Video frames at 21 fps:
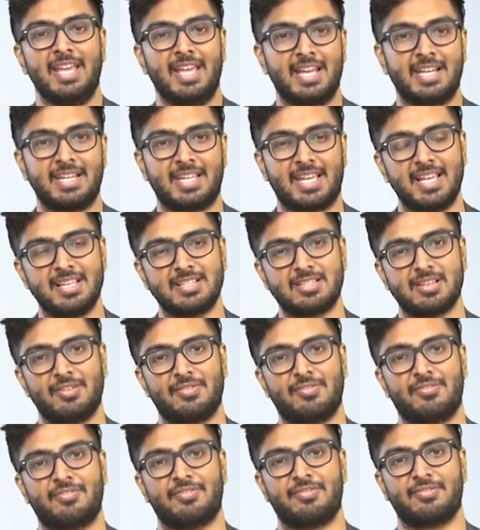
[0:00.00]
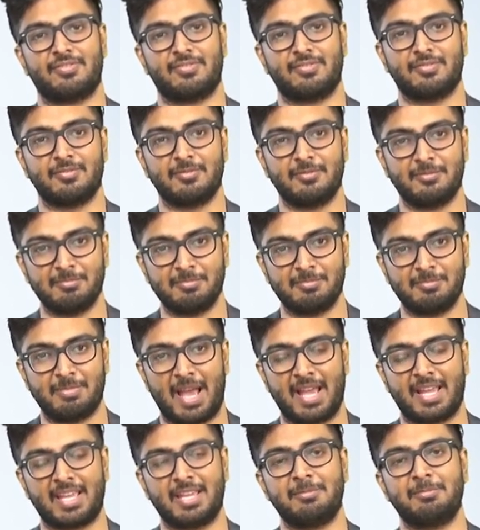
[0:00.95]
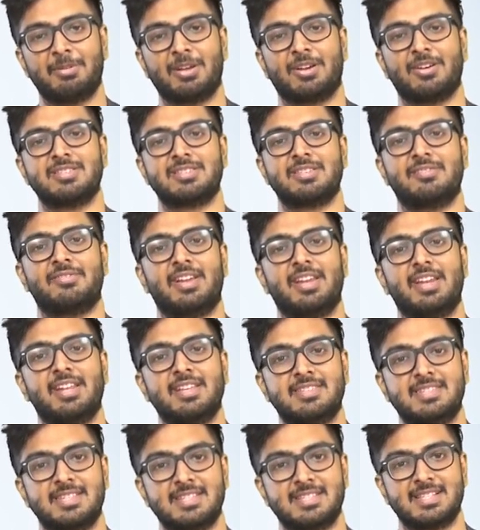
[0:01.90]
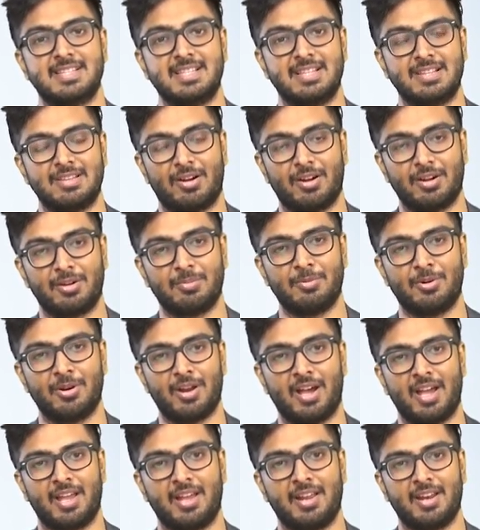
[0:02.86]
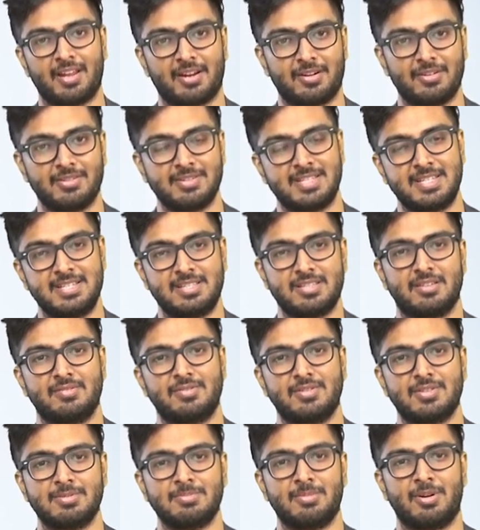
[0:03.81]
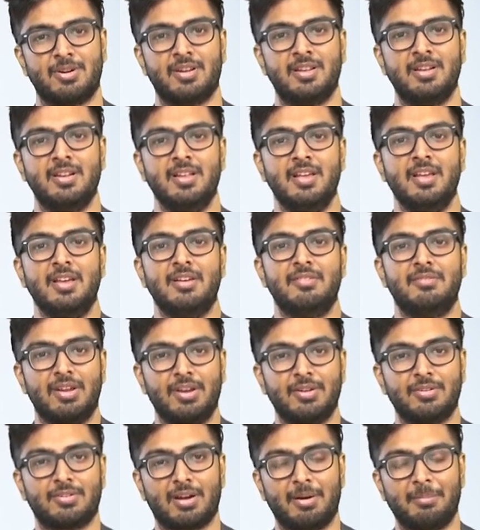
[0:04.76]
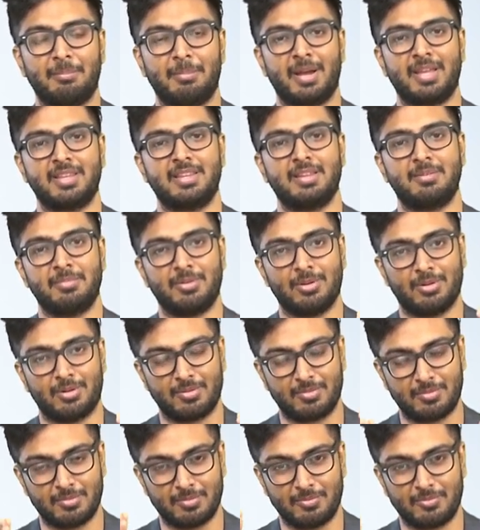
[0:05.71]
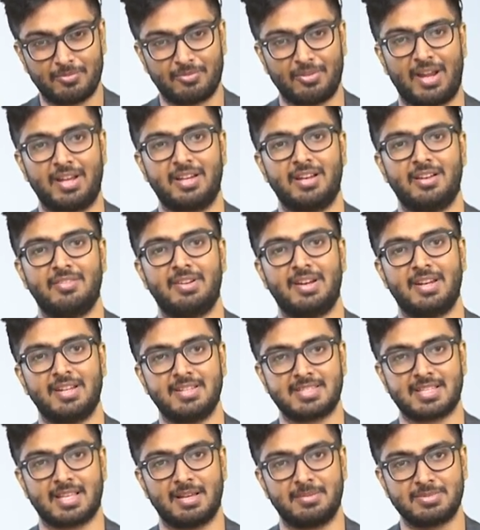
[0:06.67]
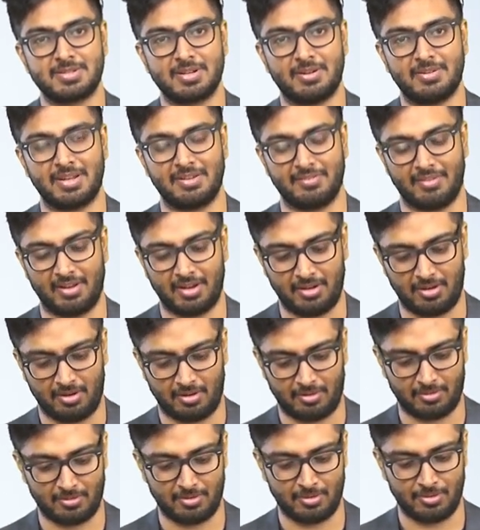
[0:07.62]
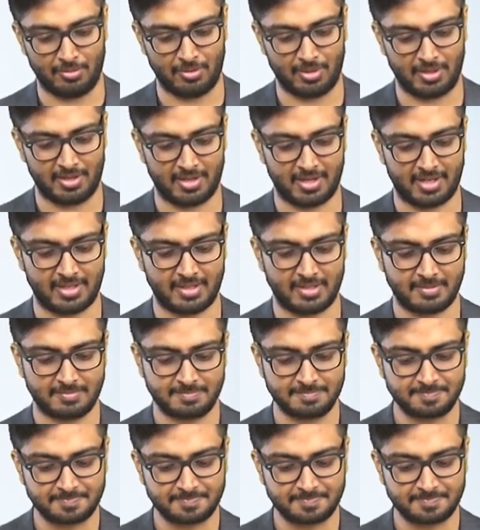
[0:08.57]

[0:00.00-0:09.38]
In case of bagging, because the variance is a lot more higher across each of those models, when you combine them, your final variance comes down even lower, right?